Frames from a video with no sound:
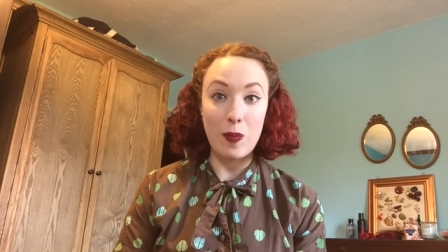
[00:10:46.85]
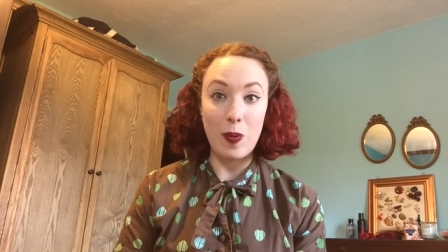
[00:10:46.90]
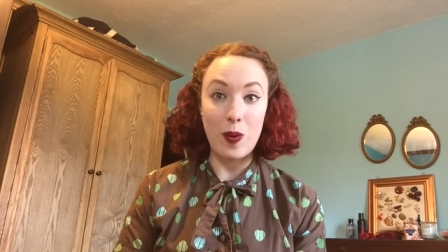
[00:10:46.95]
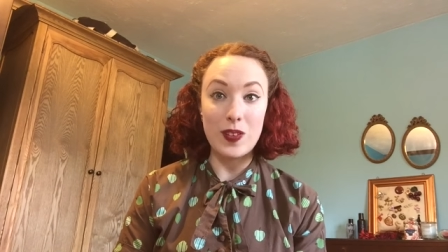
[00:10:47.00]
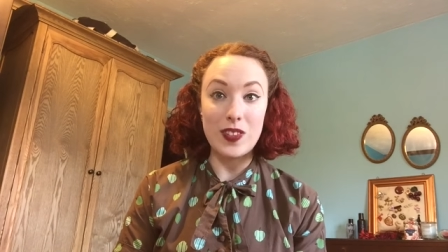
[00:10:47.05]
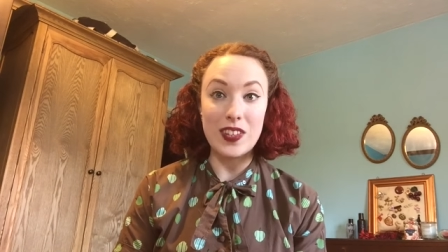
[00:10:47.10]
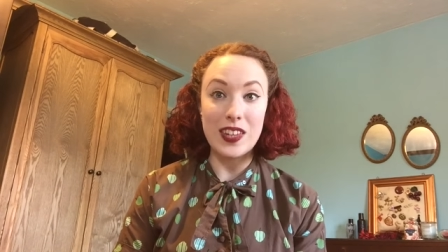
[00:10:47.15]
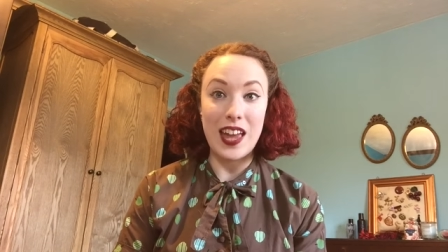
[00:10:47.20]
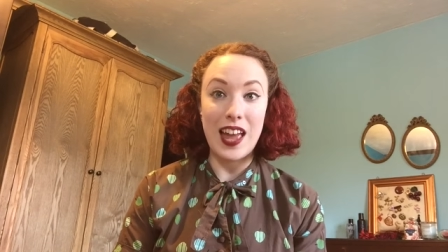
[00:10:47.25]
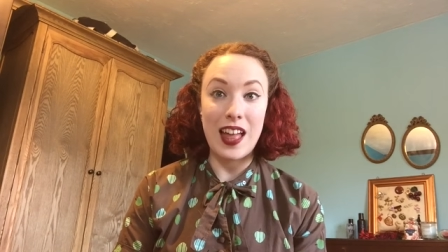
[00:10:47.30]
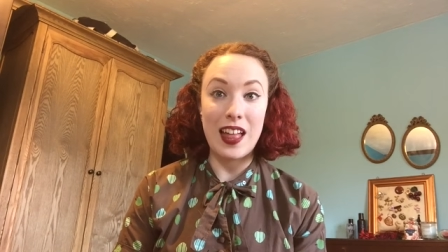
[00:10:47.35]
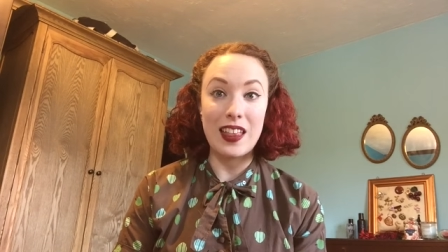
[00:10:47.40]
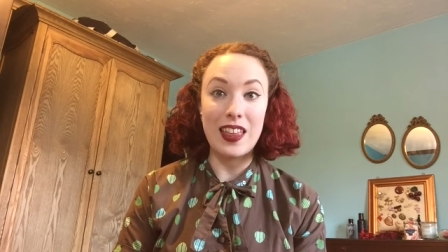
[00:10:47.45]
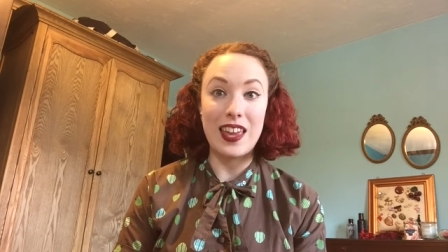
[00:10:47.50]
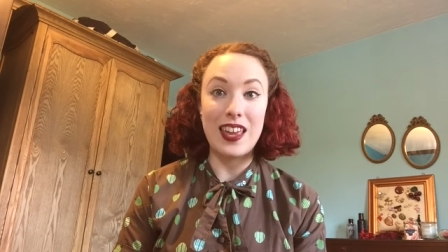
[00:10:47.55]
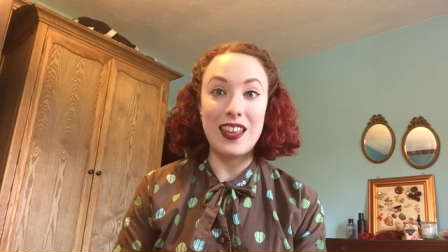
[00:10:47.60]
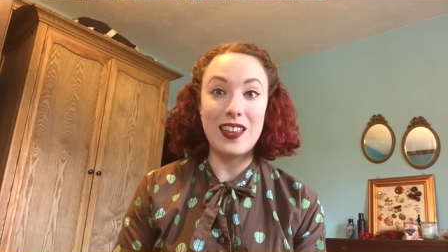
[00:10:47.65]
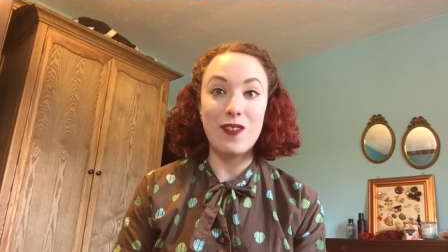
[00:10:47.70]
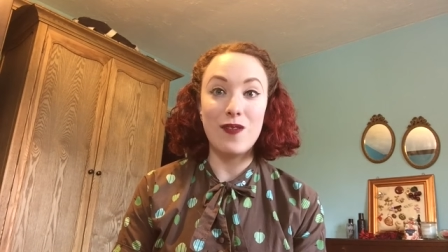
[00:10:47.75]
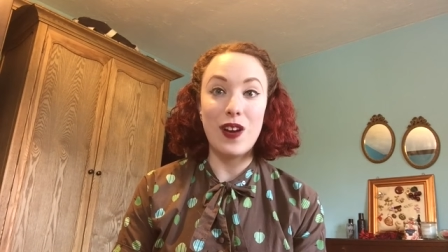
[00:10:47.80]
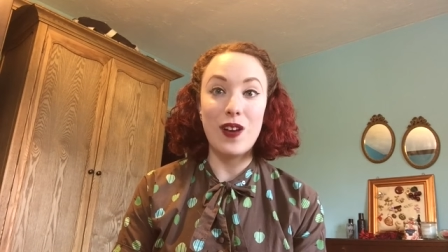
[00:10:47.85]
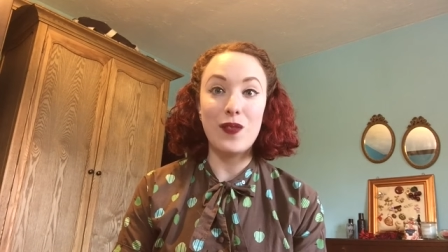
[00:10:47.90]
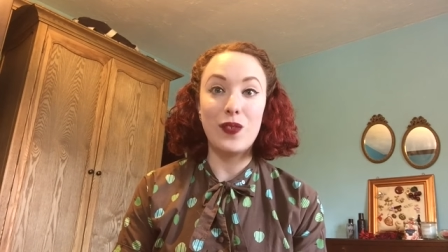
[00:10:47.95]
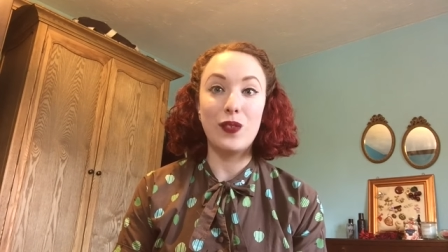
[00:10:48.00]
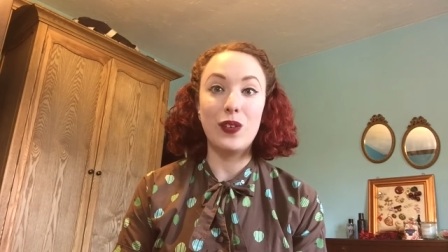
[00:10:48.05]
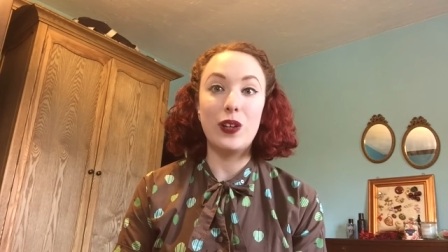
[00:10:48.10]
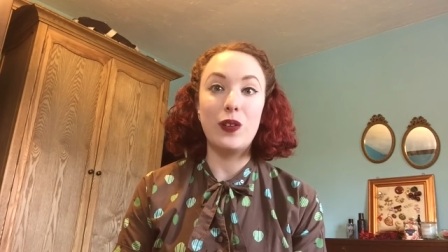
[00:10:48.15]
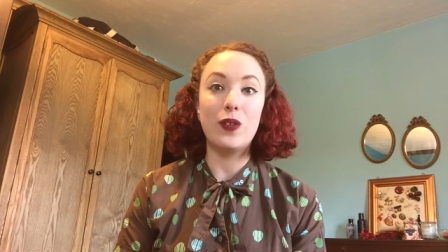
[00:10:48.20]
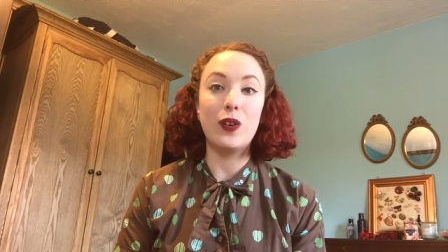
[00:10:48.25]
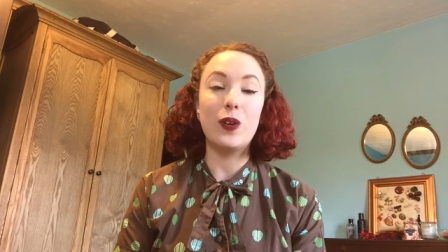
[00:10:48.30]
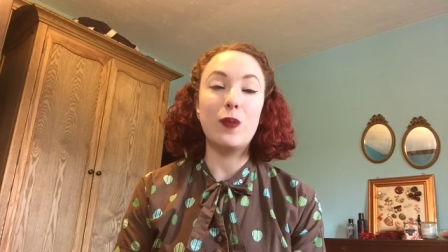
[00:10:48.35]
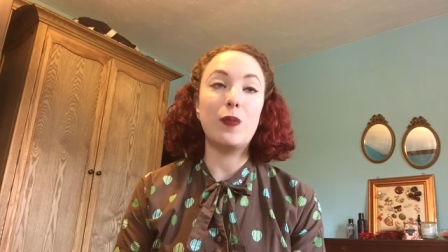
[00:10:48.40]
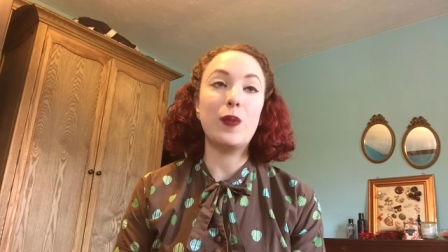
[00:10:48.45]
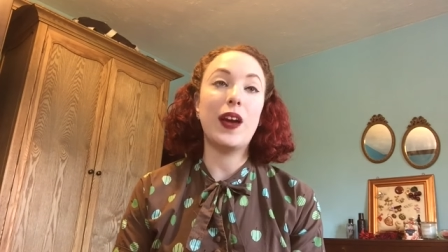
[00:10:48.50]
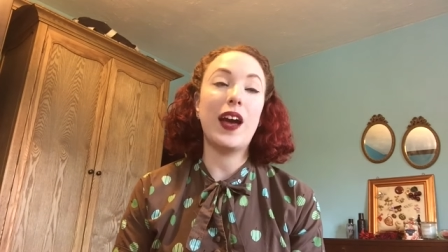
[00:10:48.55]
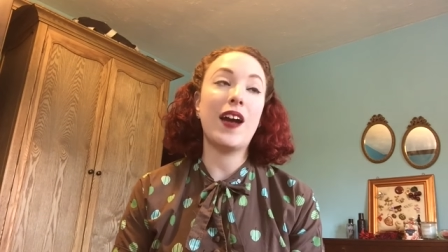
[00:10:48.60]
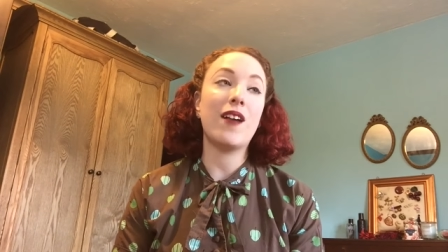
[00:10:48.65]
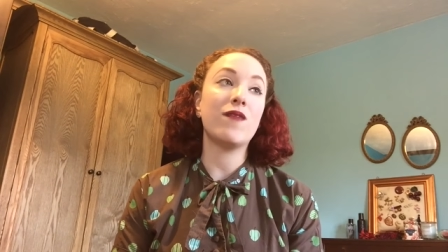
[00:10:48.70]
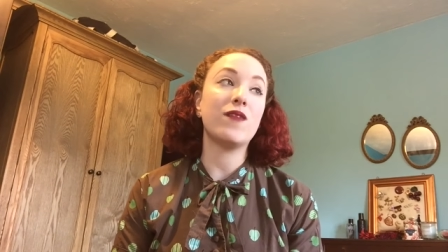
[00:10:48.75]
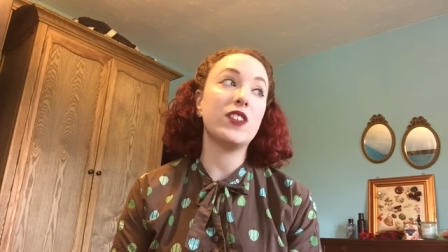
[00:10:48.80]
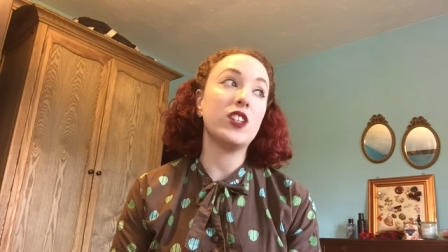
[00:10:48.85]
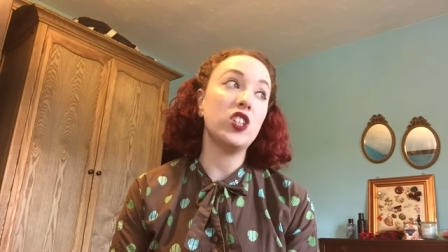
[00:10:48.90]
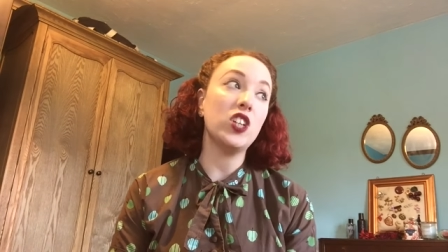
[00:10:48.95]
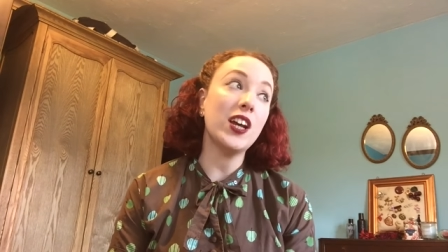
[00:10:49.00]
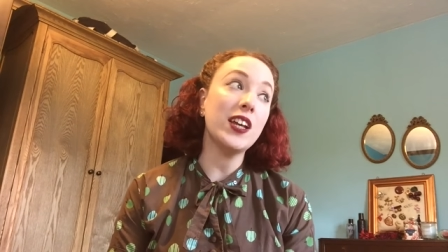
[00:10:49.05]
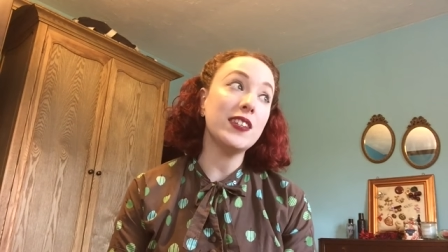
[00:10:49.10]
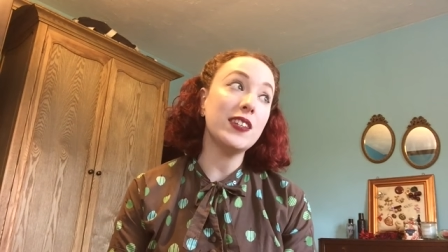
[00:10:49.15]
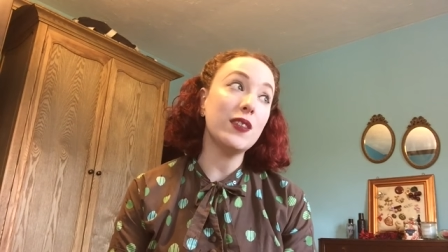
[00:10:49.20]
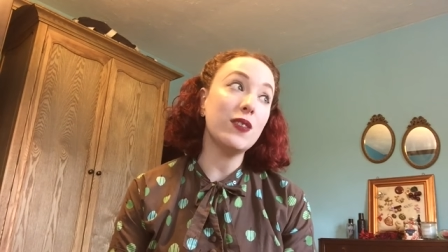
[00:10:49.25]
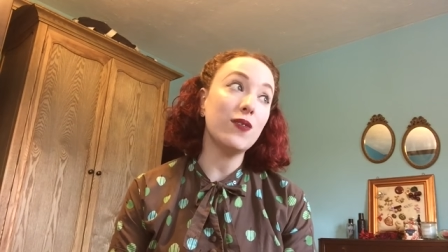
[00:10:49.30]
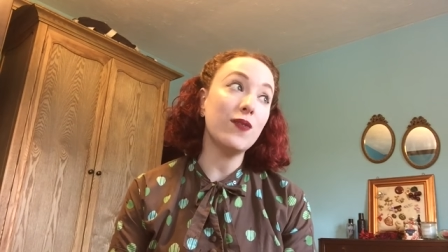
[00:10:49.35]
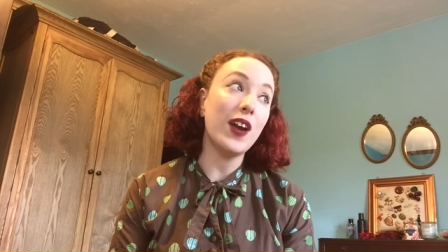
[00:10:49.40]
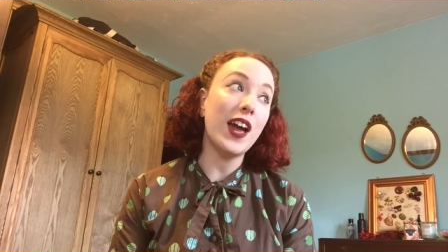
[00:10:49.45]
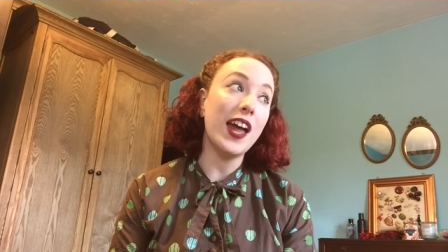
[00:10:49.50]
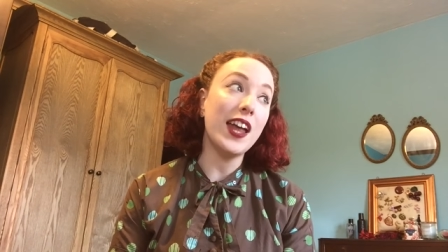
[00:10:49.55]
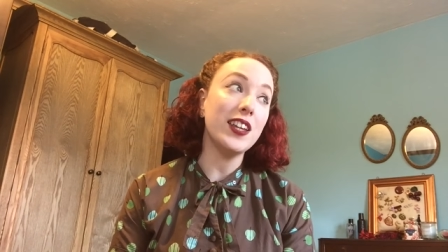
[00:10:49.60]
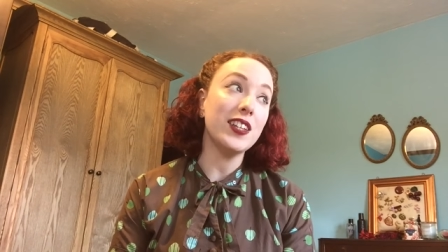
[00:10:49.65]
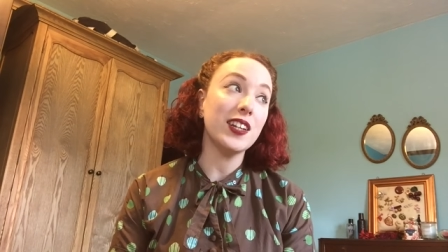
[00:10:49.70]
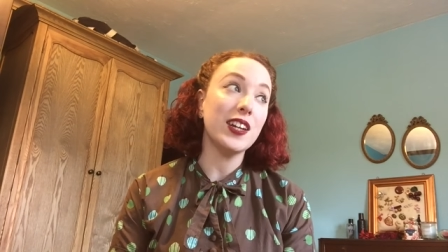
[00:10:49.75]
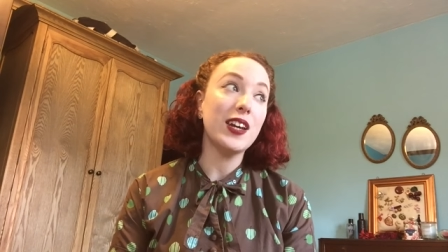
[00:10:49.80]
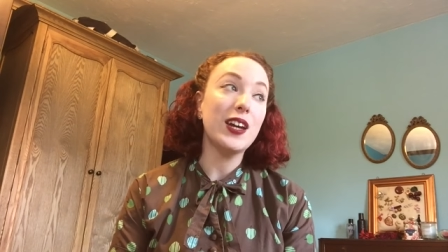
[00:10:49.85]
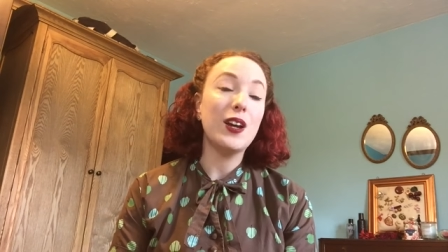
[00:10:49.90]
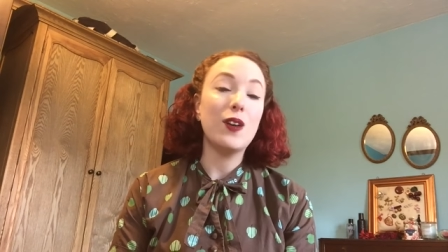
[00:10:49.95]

Potter KAL in the Ravelry group. We have the chatter thread,